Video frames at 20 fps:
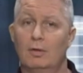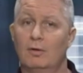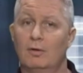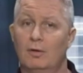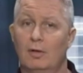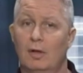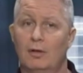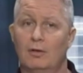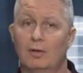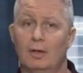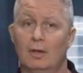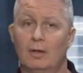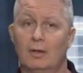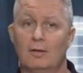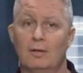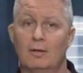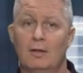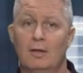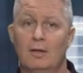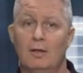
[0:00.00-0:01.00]
consulting.
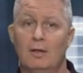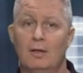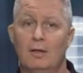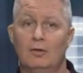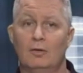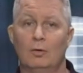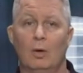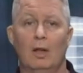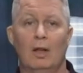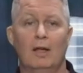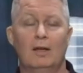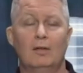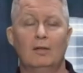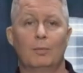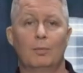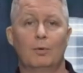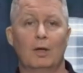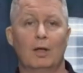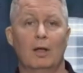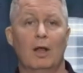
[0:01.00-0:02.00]
So I like to
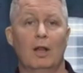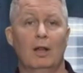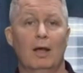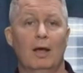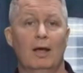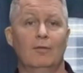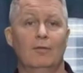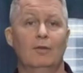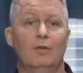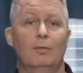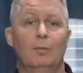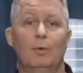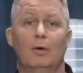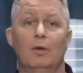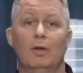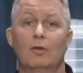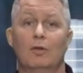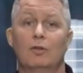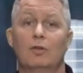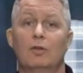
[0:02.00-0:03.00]
bring a lot of
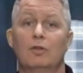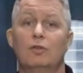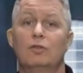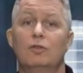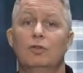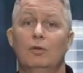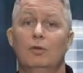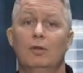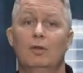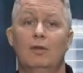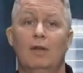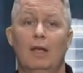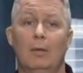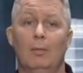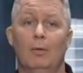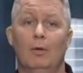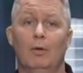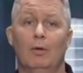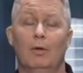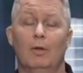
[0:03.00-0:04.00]
experience to the
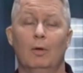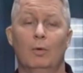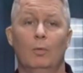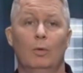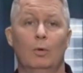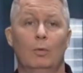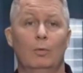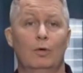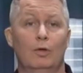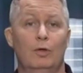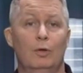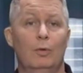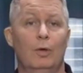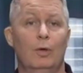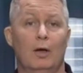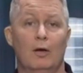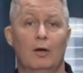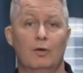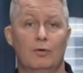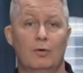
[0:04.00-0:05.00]
table when we're
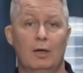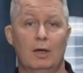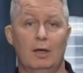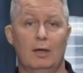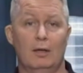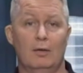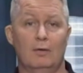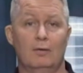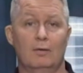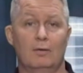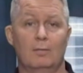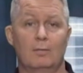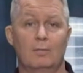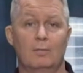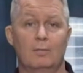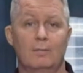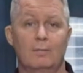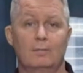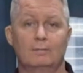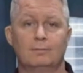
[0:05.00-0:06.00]
doing our trainings.
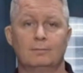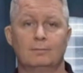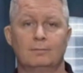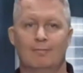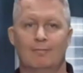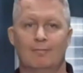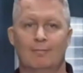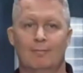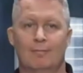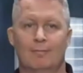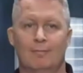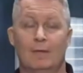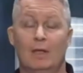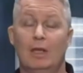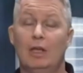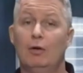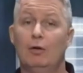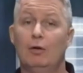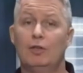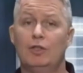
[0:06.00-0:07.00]

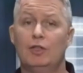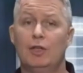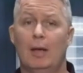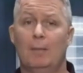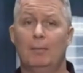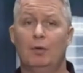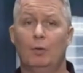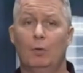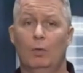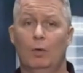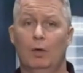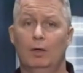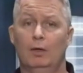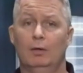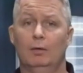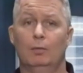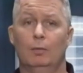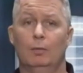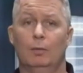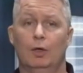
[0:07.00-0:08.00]
Here in Chapter 1,
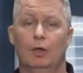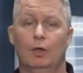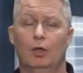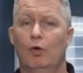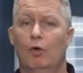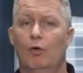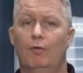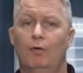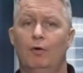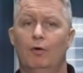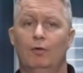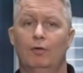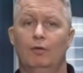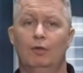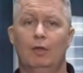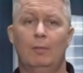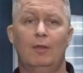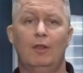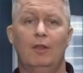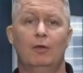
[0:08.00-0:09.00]
we're going to go over
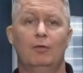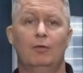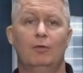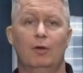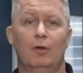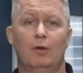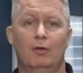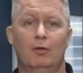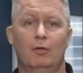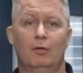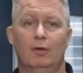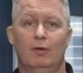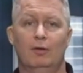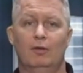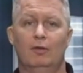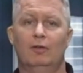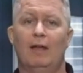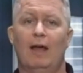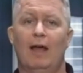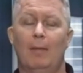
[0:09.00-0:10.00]
some of the introductory
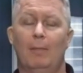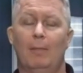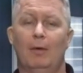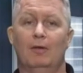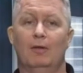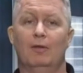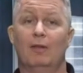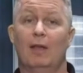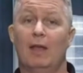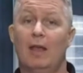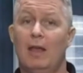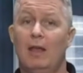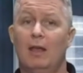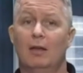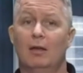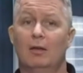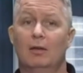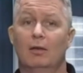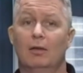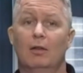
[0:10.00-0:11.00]
topics
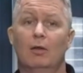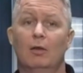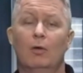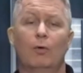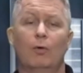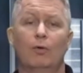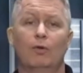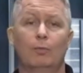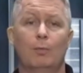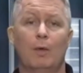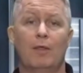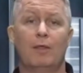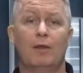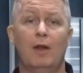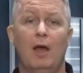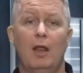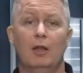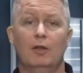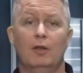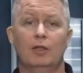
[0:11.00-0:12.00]
and the course
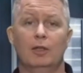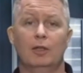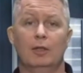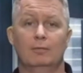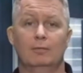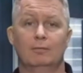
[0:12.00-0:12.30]
methodology.